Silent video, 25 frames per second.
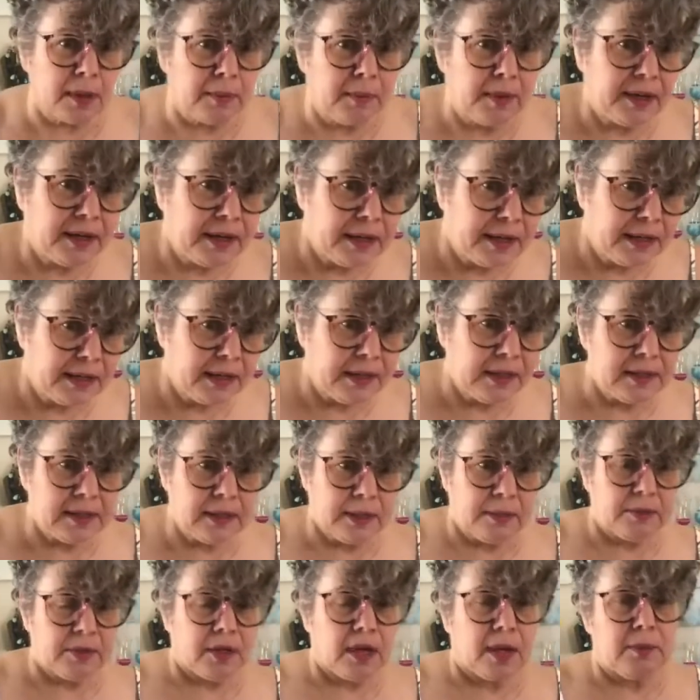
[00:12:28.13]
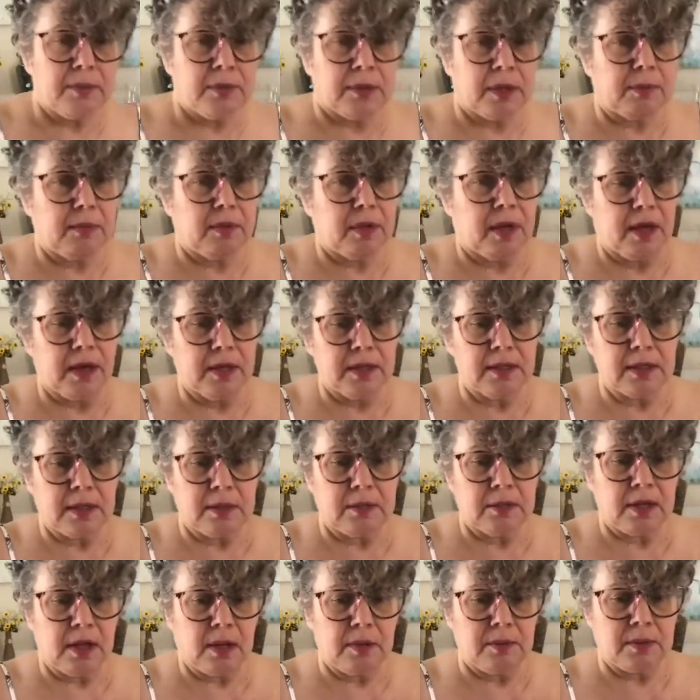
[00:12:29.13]
ADD, sometimes I'm none,
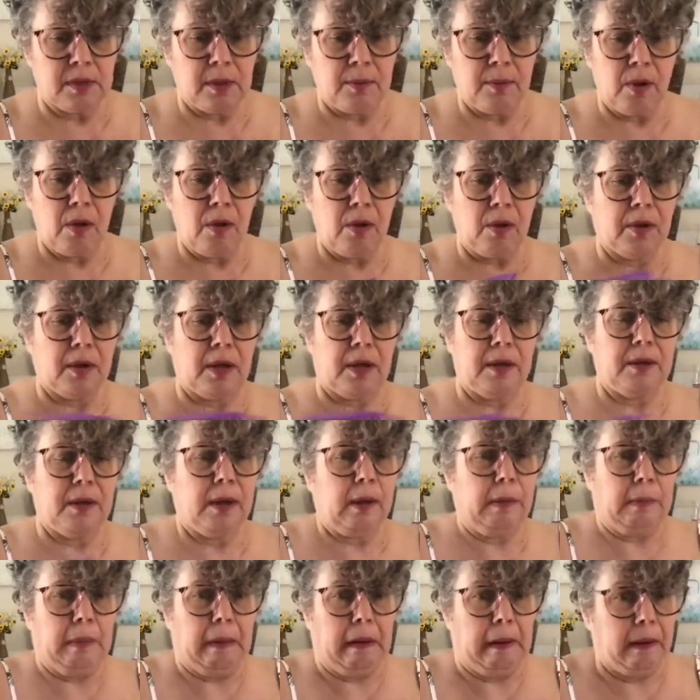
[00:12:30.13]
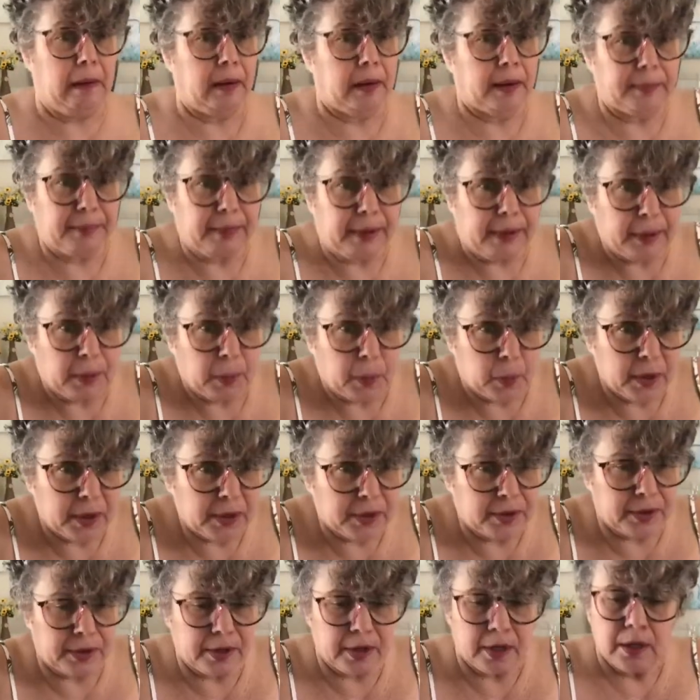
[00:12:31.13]
sometimes I'm all. I'm kind of
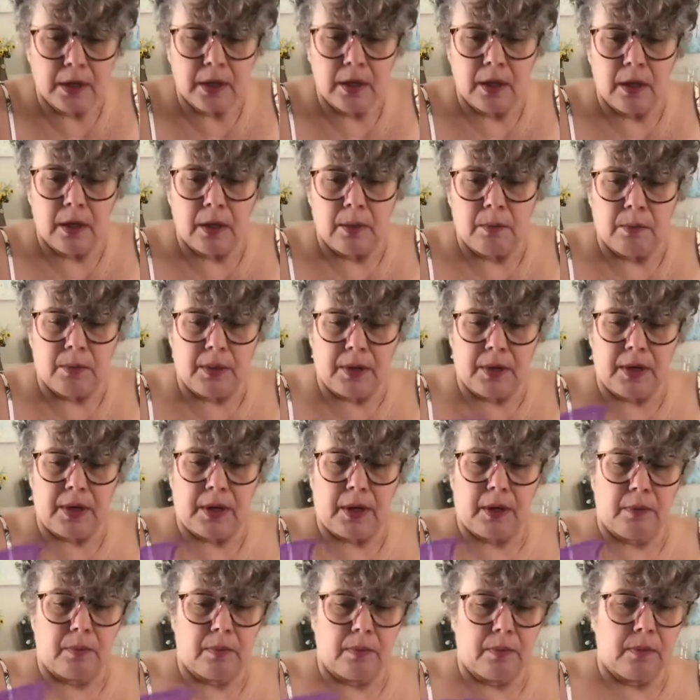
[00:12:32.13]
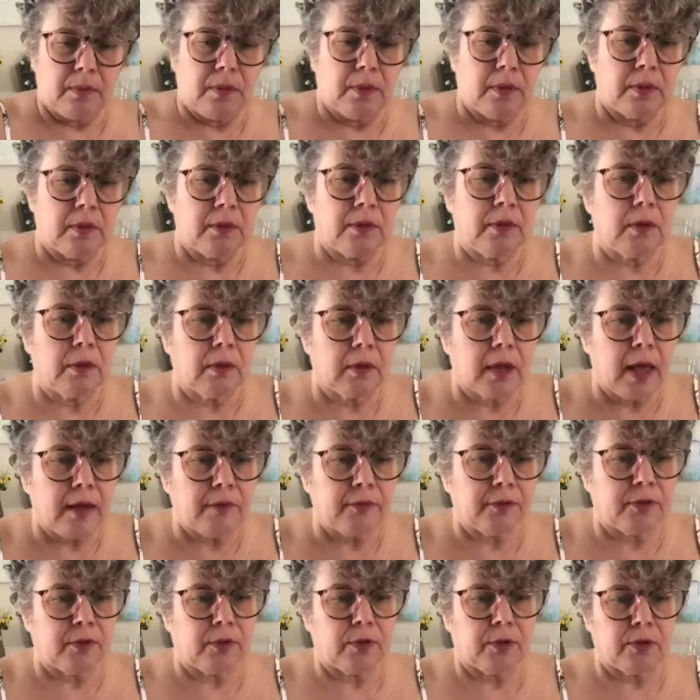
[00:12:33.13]
weird, but don't laugh,
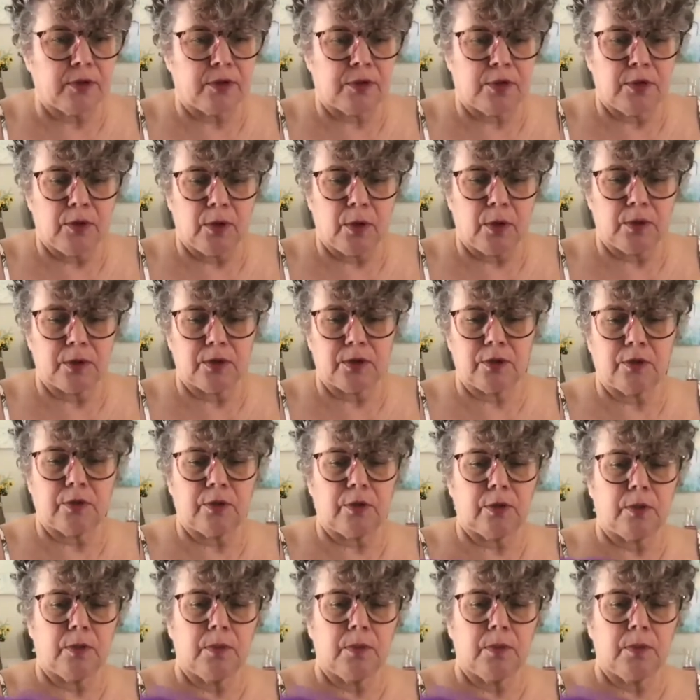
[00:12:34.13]
Sue, because you know it's true.